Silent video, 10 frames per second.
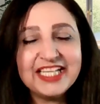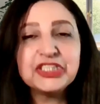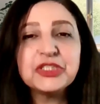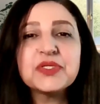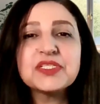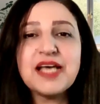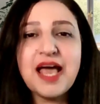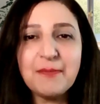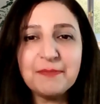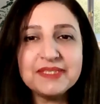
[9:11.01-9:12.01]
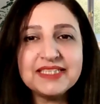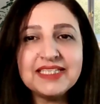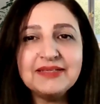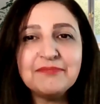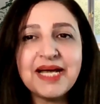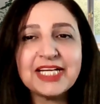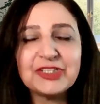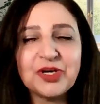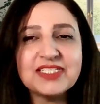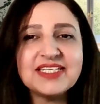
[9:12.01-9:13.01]
It shows empathy by
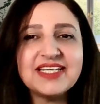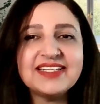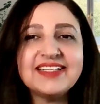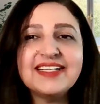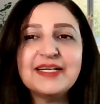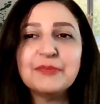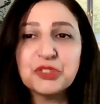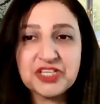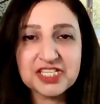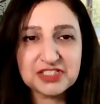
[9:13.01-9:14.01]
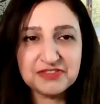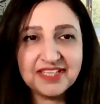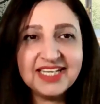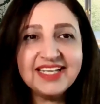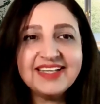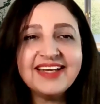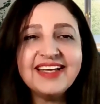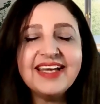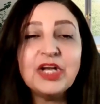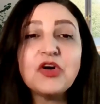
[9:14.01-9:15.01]
acknowledging Bushra's
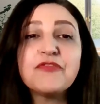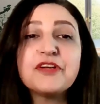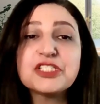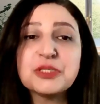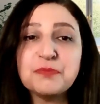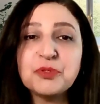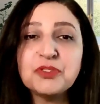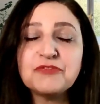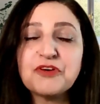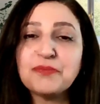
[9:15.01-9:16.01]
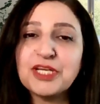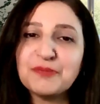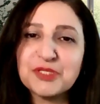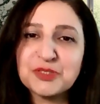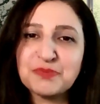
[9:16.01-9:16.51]
feeling and offering support from their